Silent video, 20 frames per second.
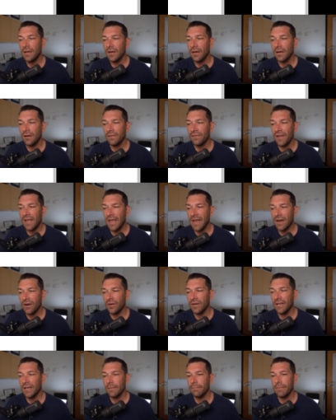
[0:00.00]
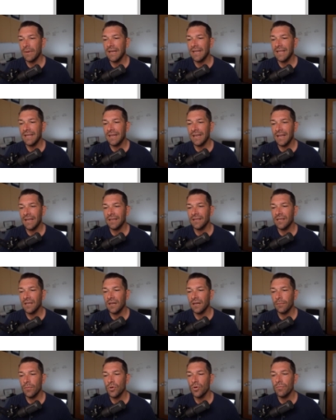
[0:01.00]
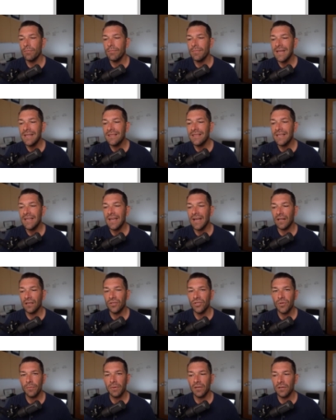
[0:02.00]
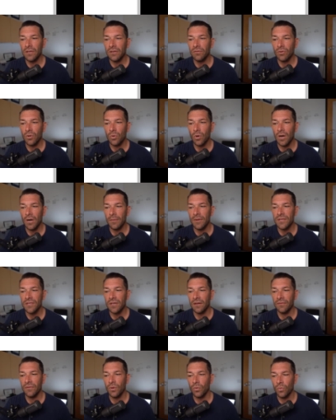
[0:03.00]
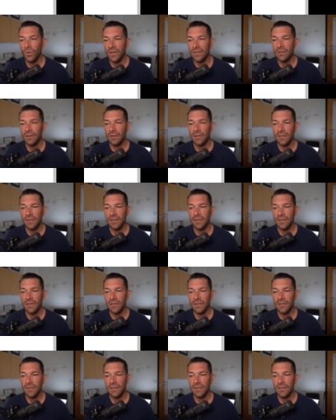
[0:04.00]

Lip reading: of area median income who meet the eligibility requirements of the rental